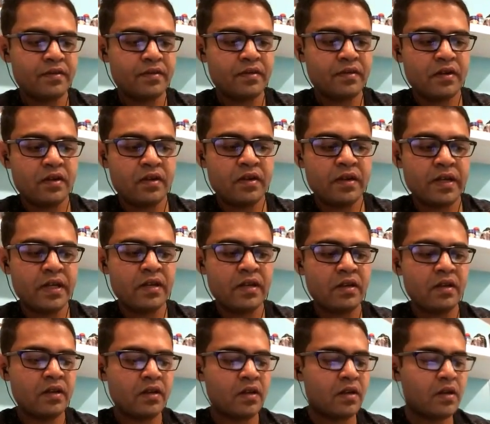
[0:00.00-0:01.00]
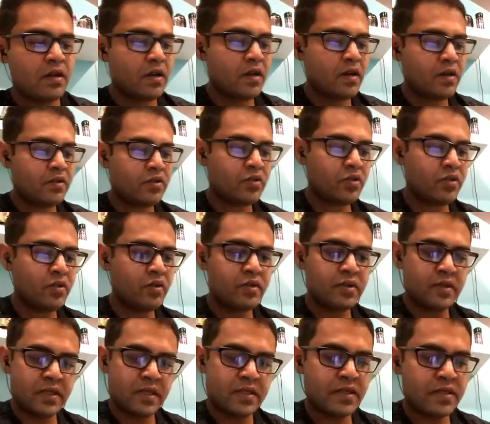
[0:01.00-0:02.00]
Okay. So
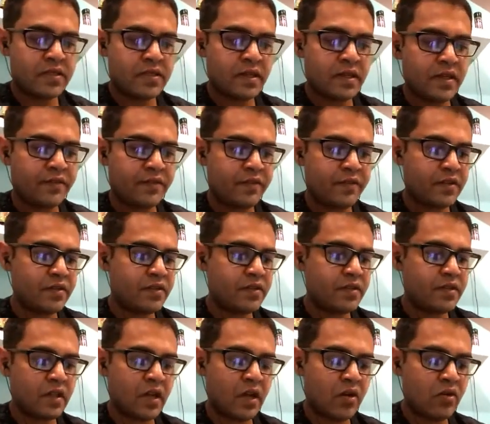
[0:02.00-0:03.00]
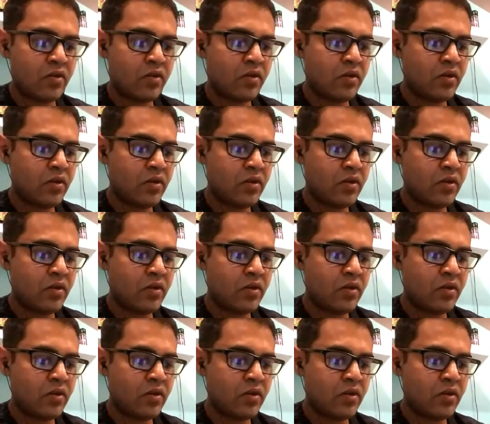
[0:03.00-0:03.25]
this is the difference. Now